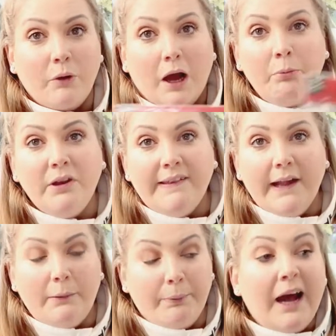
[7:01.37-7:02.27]
now I must
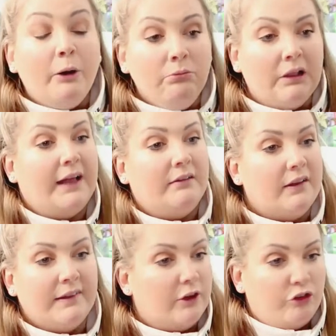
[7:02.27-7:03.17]
say
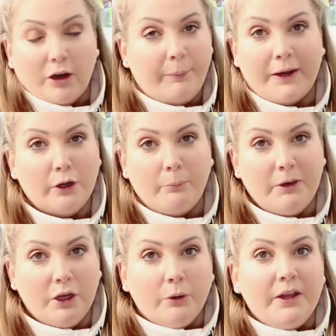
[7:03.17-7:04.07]
Poundland isn't a shop I
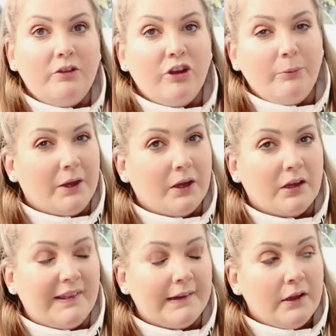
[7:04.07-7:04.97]
normally go into,
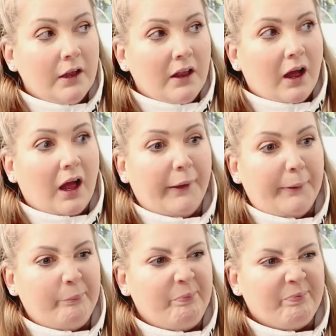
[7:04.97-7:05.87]
because
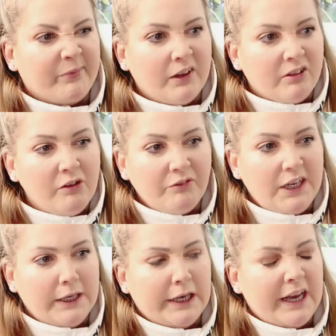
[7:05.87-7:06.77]
it's not
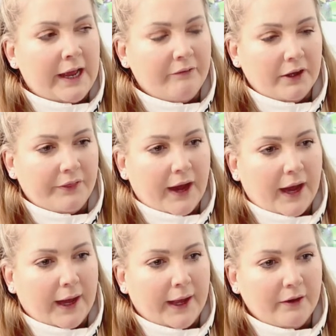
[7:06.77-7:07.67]
really in an area
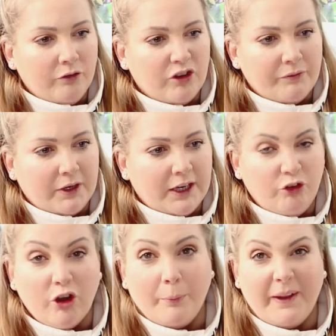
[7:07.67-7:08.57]
that I
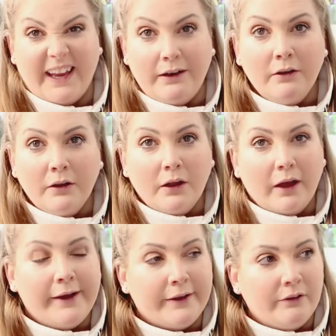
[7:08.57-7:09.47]
generally shop in,
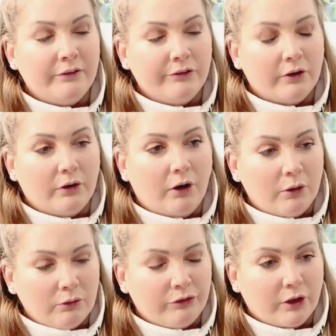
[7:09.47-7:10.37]
and
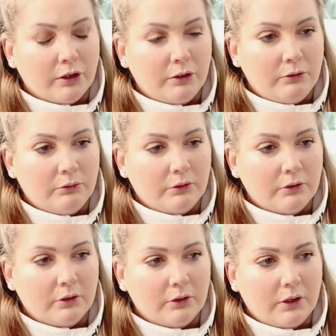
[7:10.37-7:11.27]
also
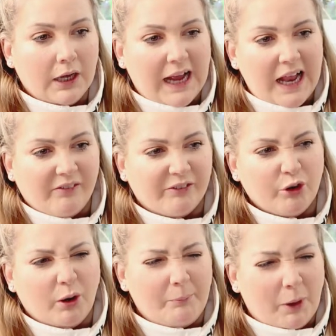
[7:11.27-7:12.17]
I kind of have
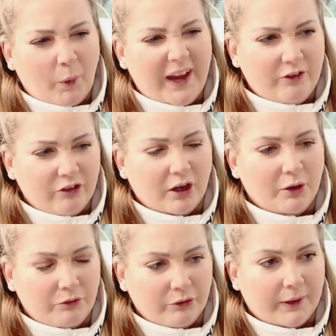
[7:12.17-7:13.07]
to go out my way to
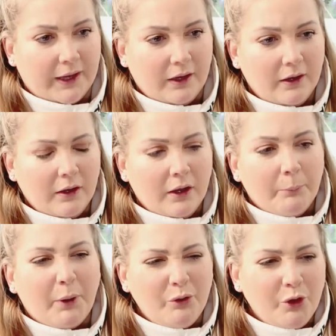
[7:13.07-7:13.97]
go to it.
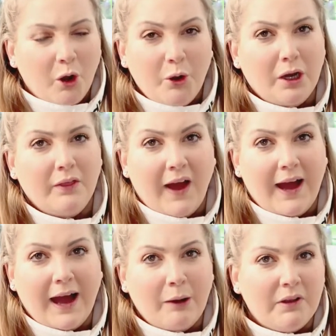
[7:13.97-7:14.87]
But not only
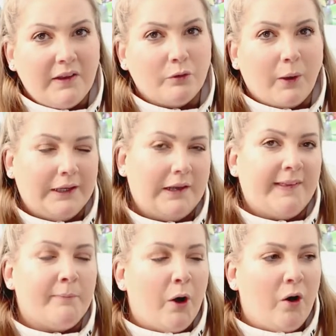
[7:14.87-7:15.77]
that, ours is quite
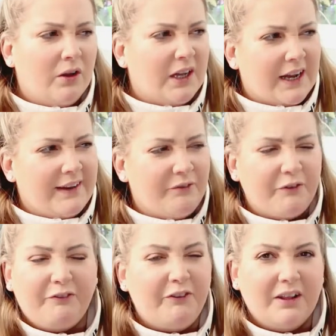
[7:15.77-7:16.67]
small and I
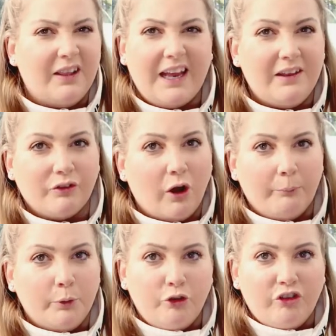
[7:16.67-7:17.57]
never feel that it's
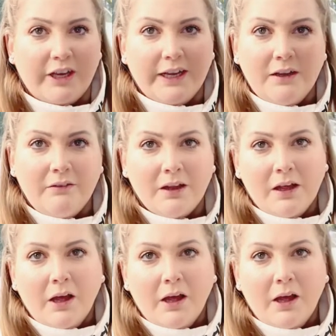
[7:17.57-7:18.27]
got much in it.